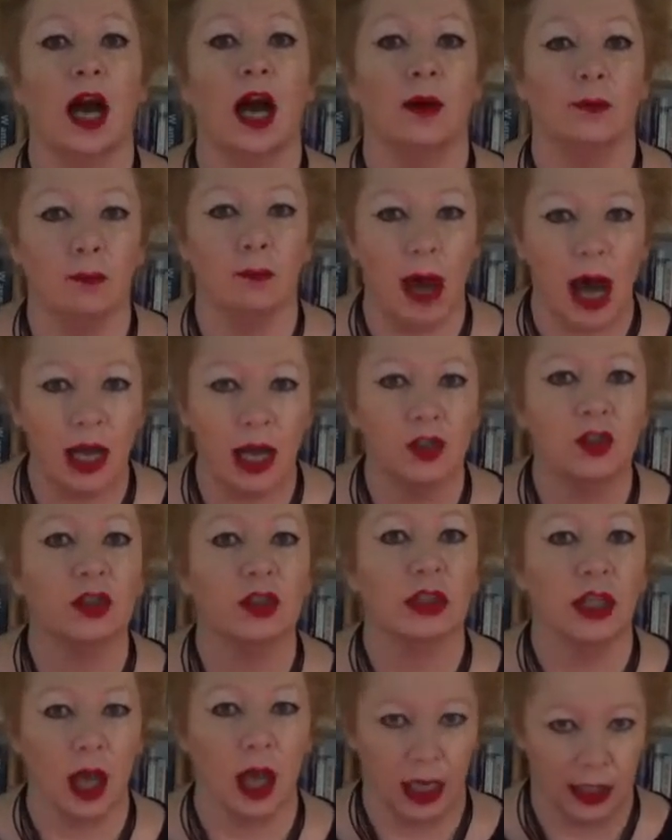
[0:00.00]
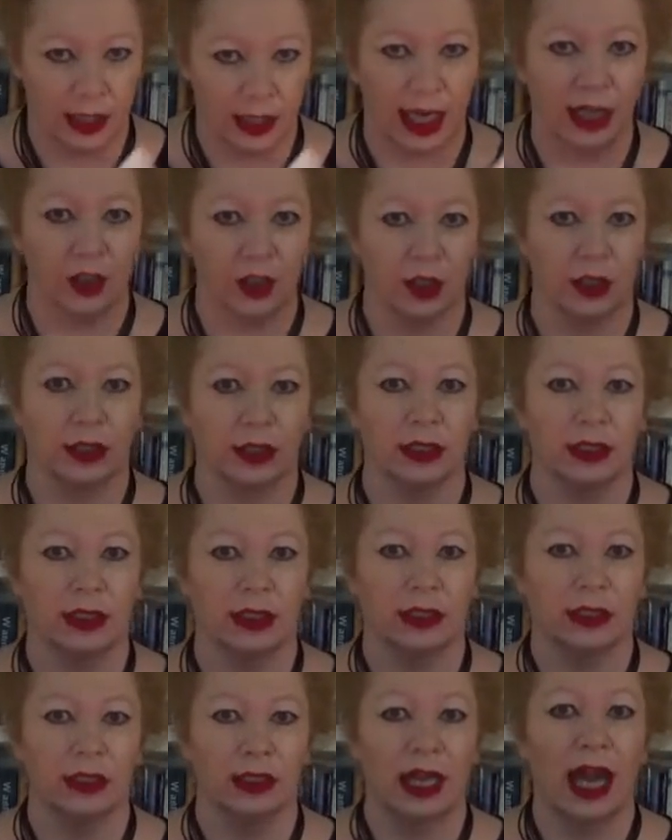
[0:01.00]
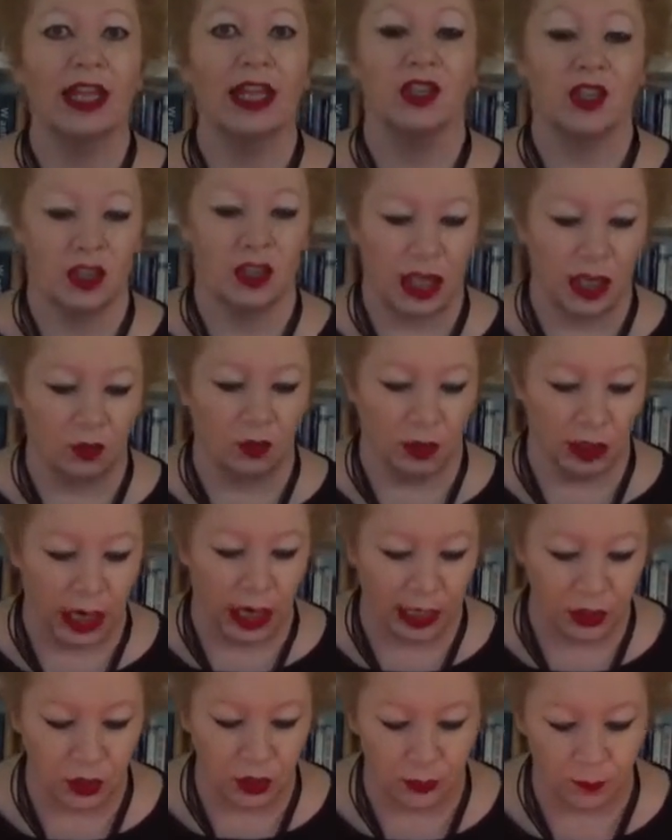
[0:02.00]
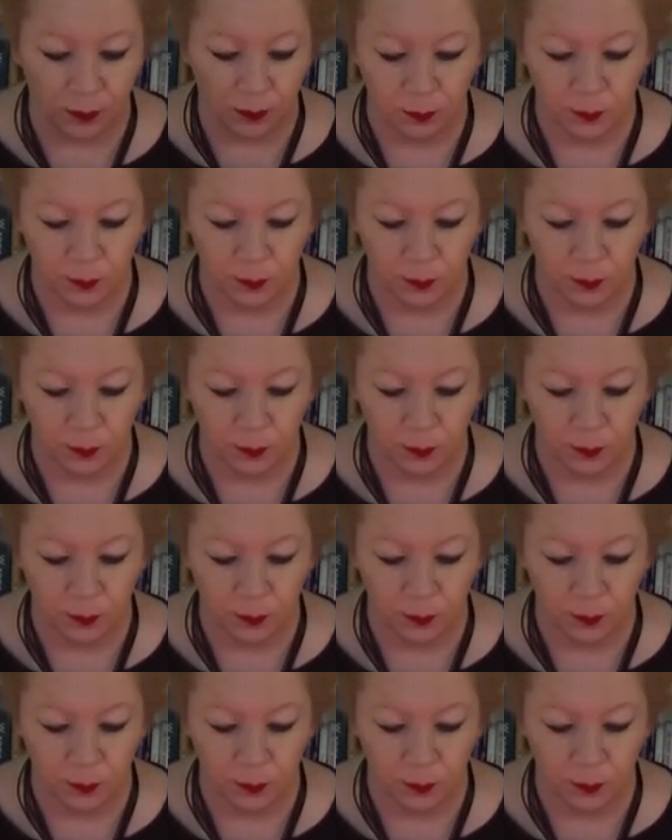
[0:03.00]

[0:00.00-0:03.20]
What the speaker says: marginalisation and segregation.